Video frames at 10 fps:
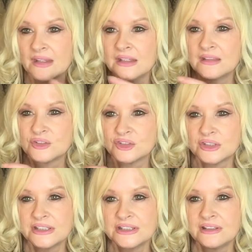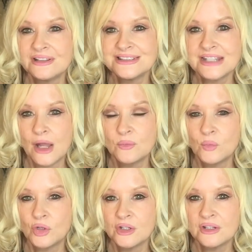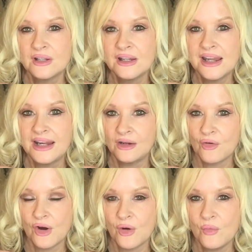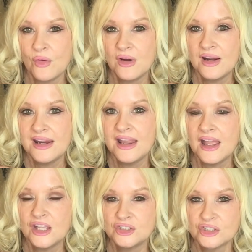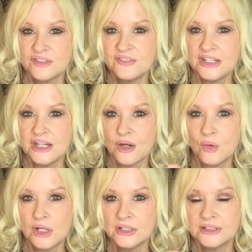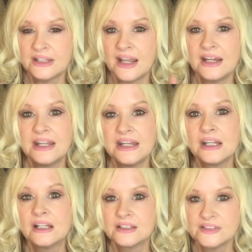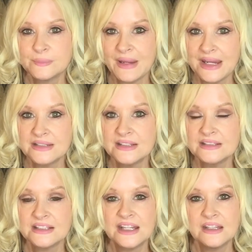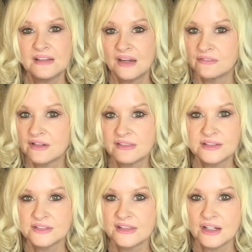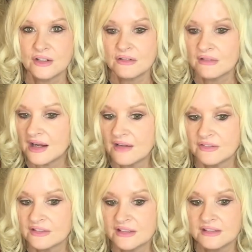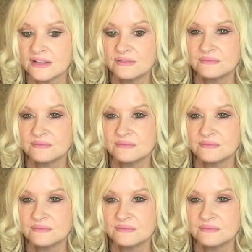there's a little downward arrow under the video. Click that and it'll expand it, and everything's there. Everything's